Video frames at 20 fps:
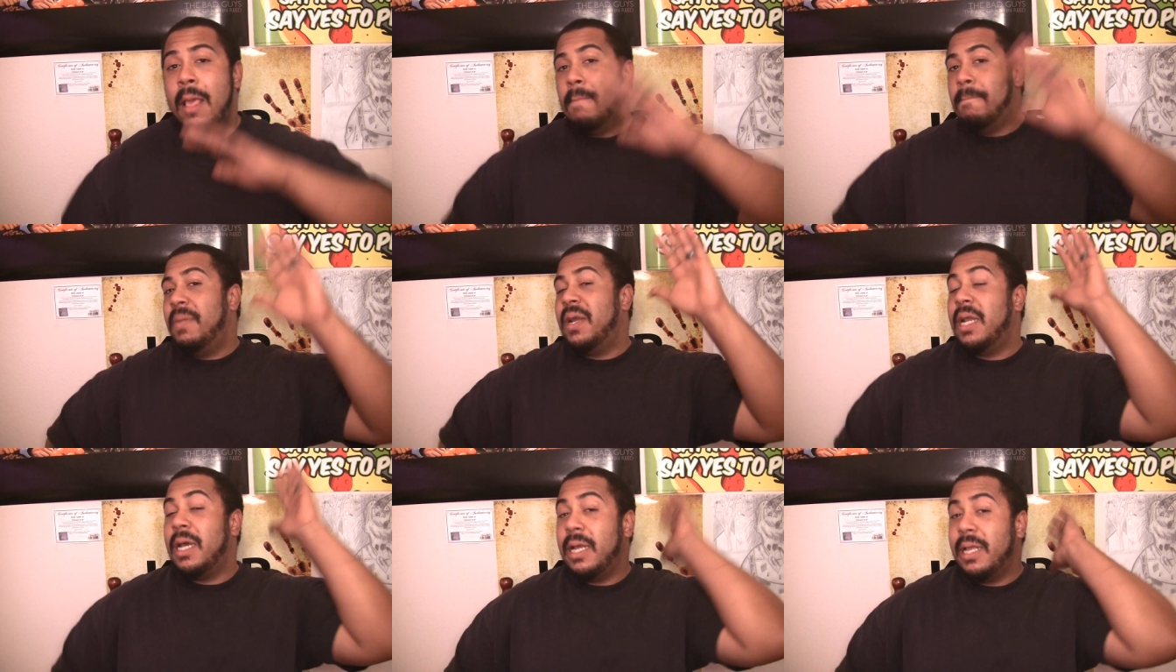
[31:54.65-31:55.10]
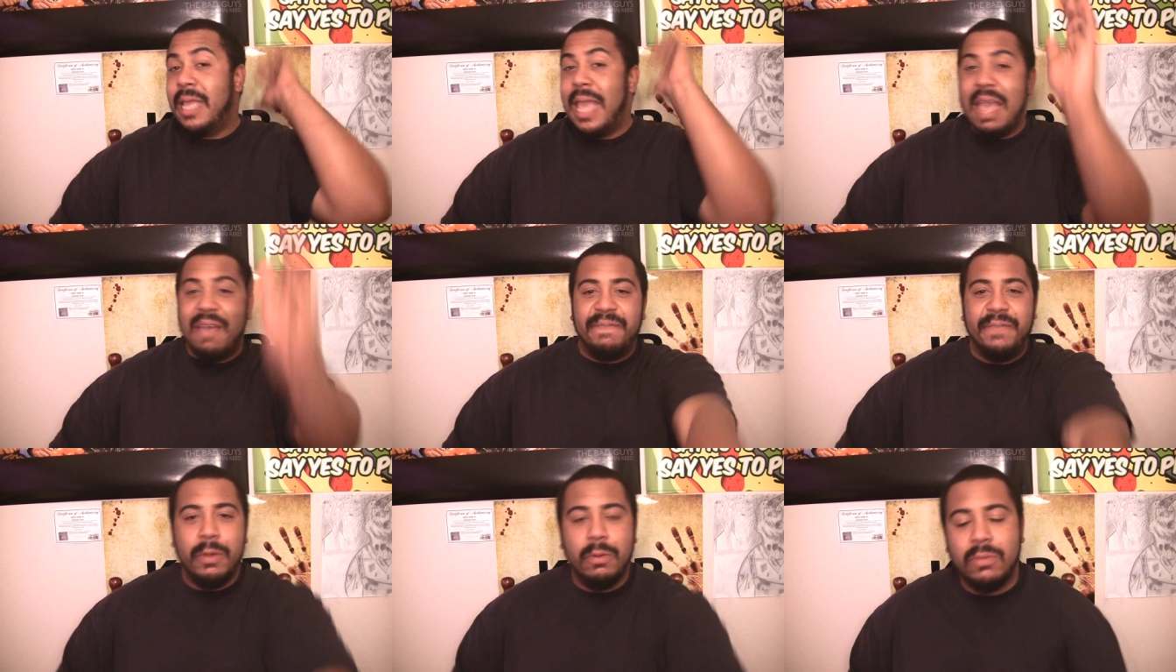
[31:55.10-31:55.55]
But
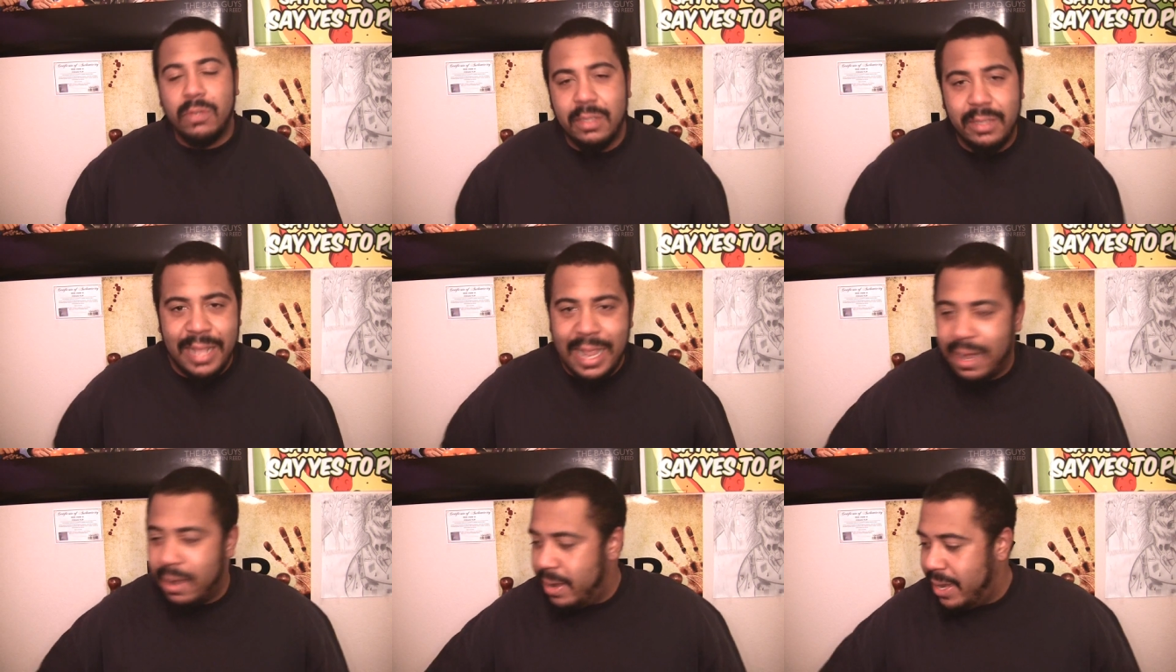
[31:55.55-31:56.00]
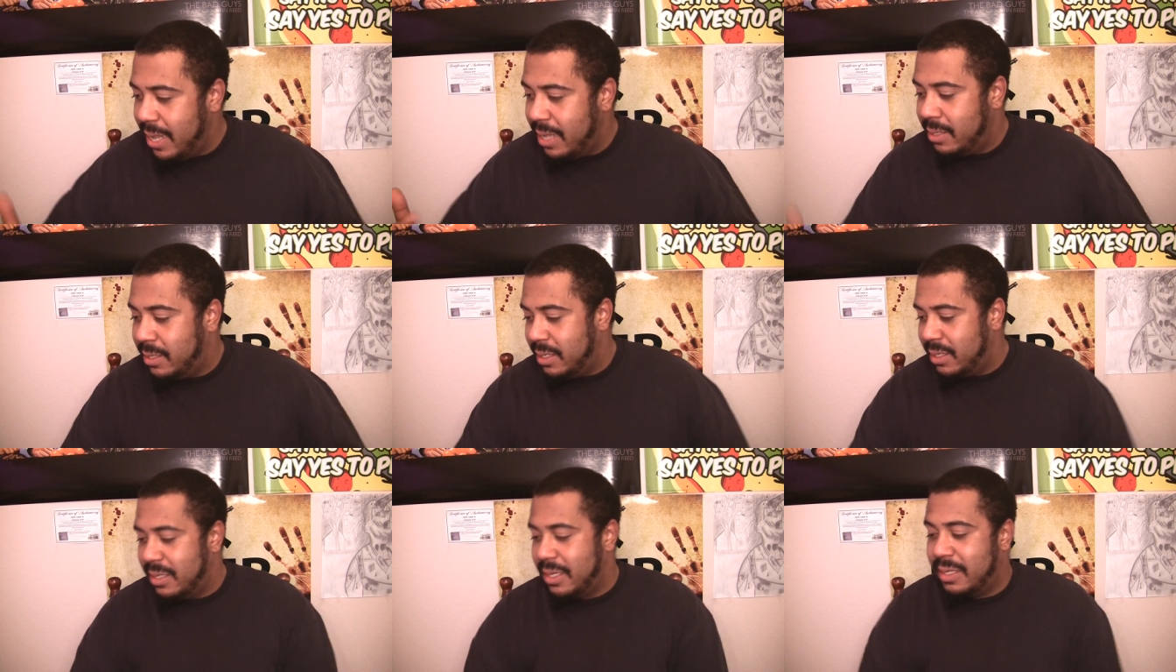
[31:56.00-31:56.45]
yeah, folks, there it
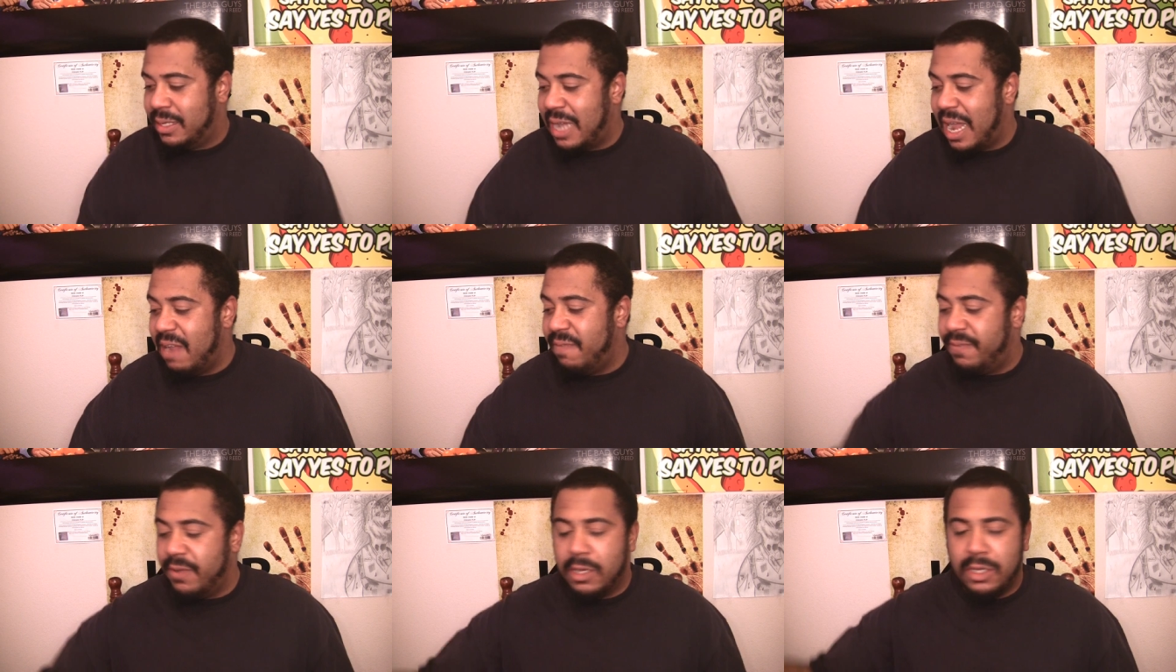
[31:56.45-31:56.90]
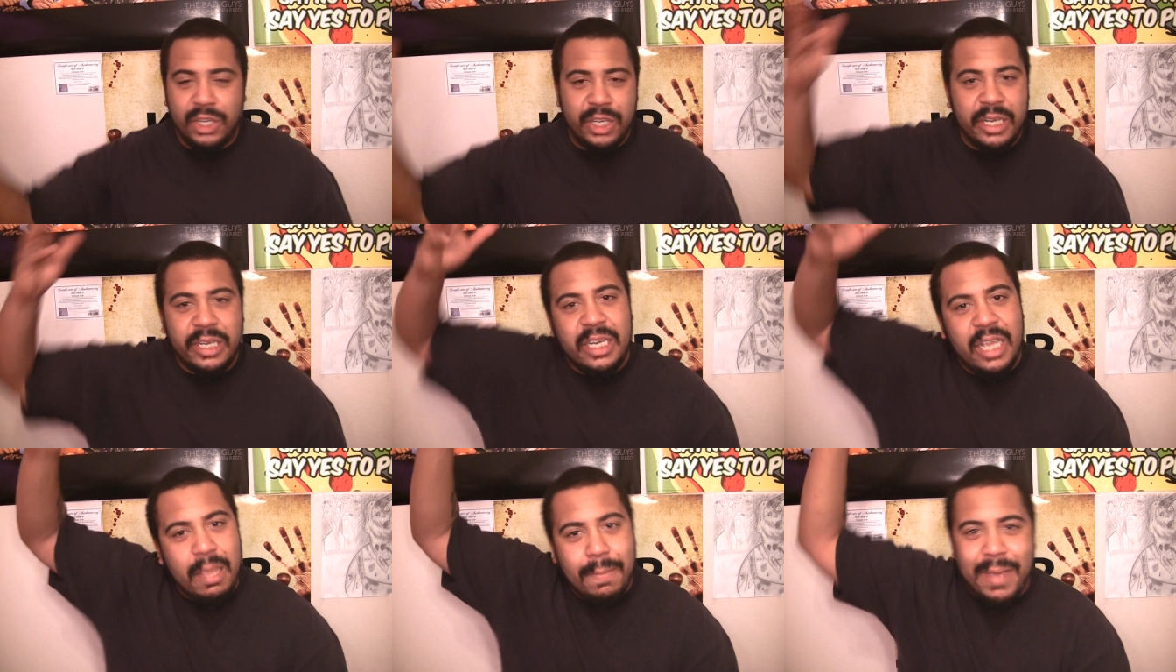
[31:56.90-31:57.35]
is. It's the Taifun
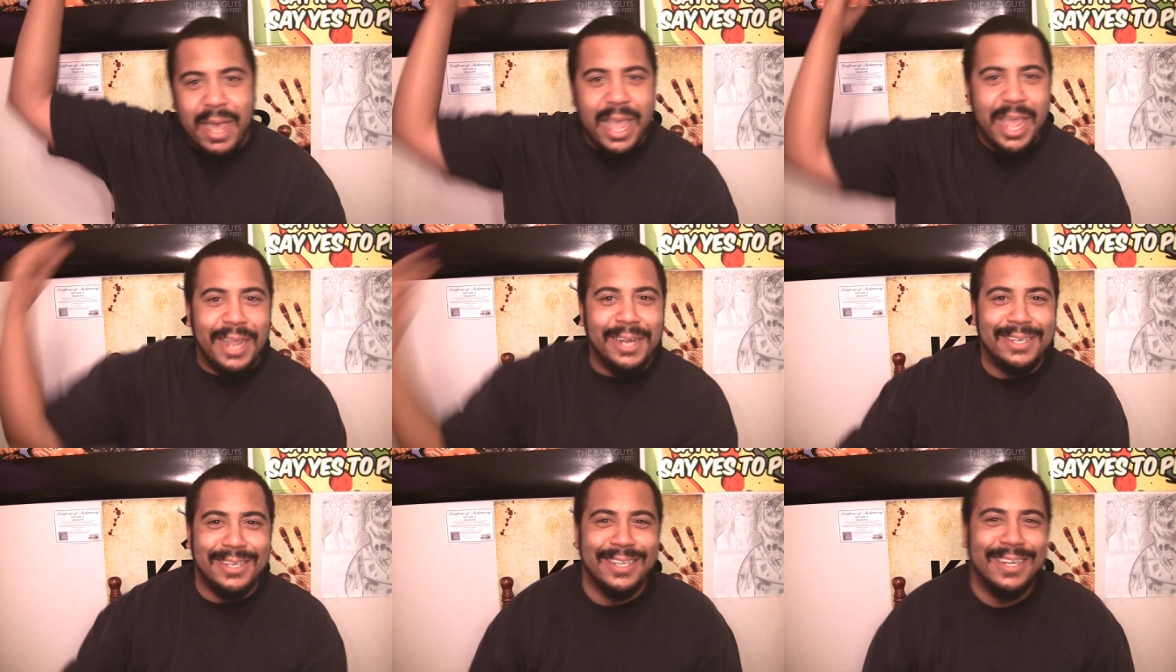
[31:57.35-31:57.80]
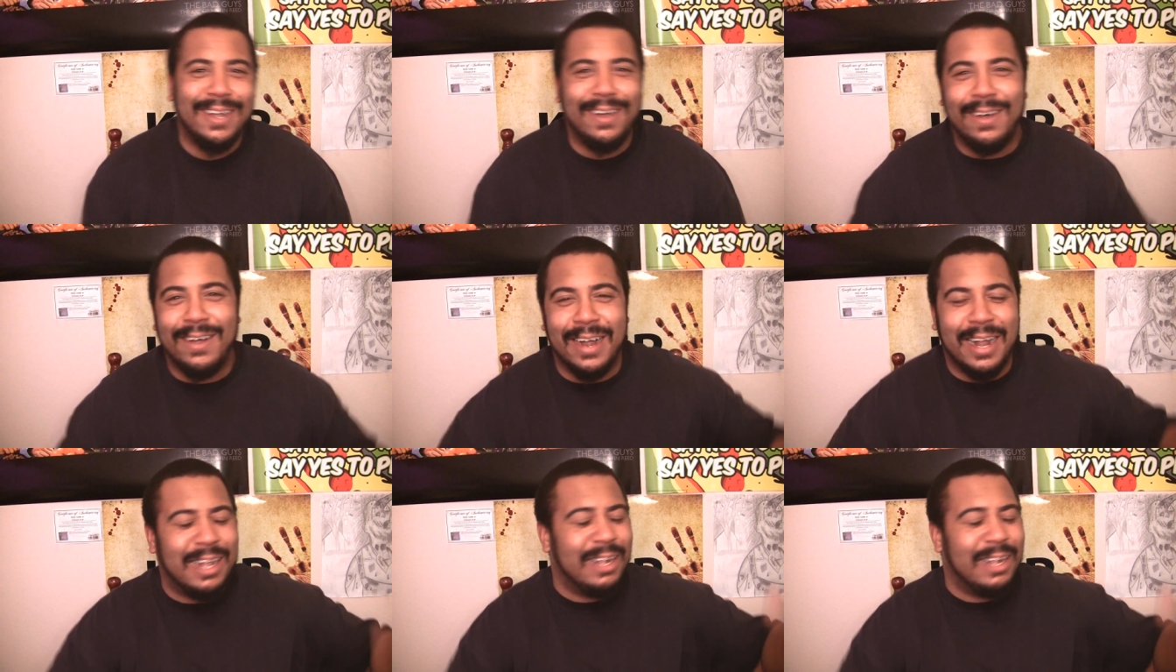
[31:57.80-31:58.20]
GT by Hcigar.